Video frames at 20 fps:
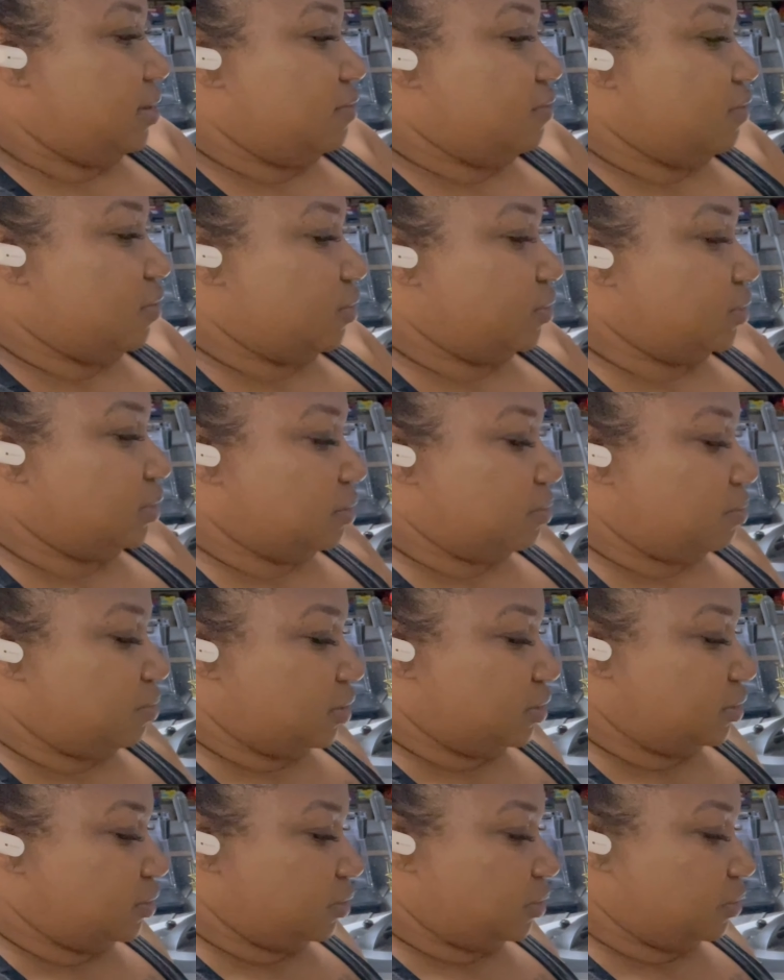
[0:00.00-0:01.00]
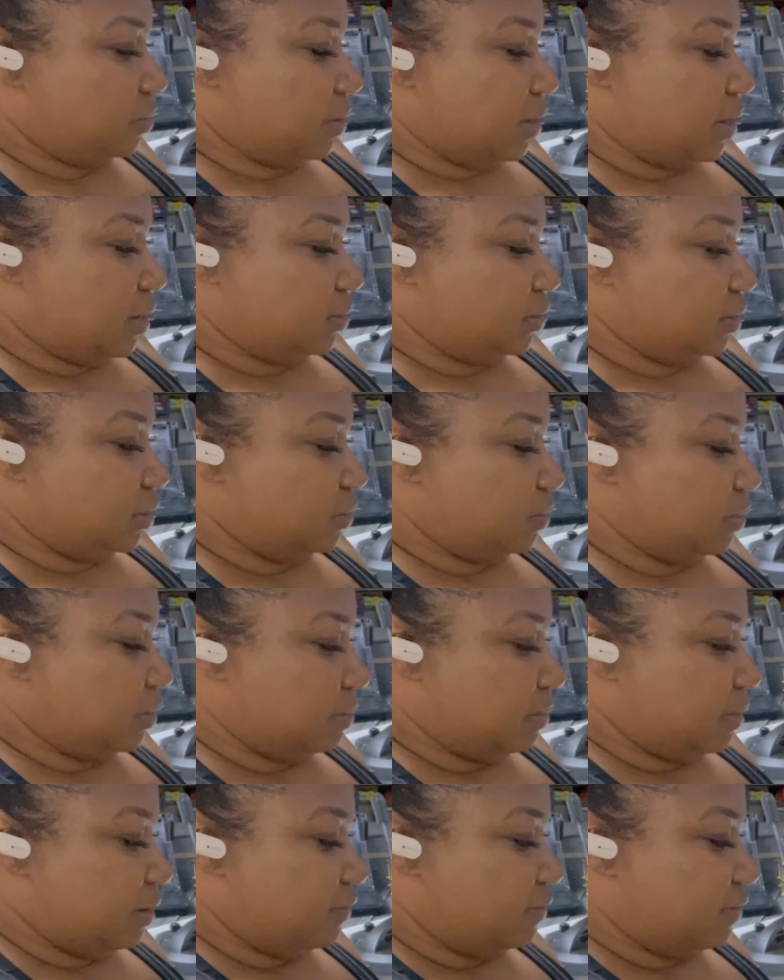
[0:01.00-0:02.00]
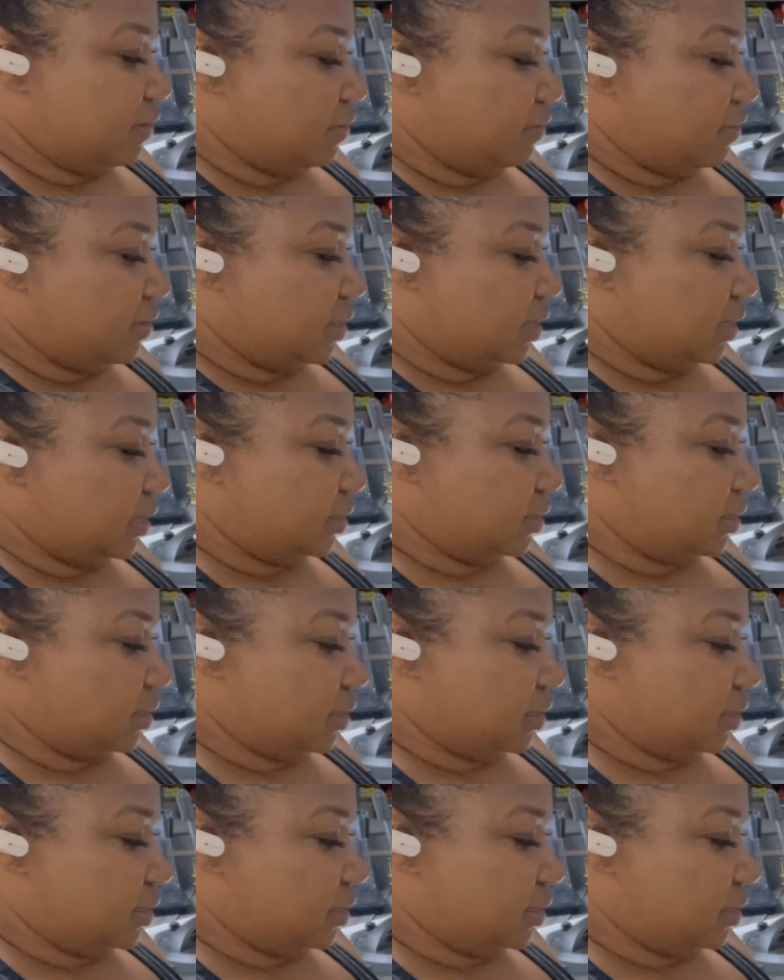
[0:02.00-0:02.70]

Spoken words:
roasted Brussels sprouts. It's one of my favorite things to